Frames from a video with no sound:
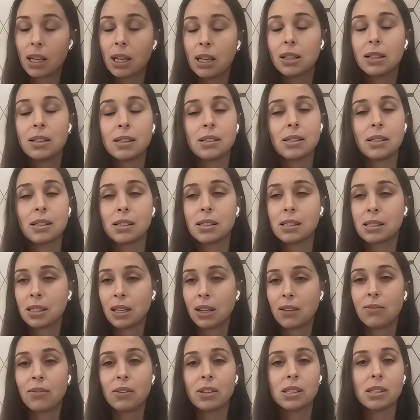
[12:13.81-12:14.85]
It is the
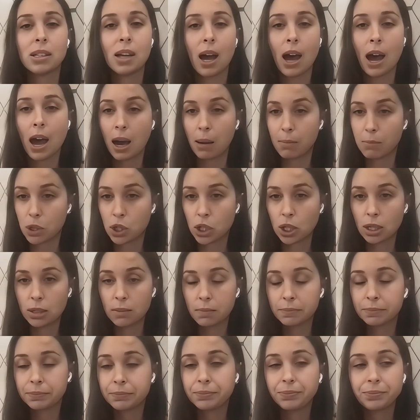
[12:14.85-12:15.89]
safest option.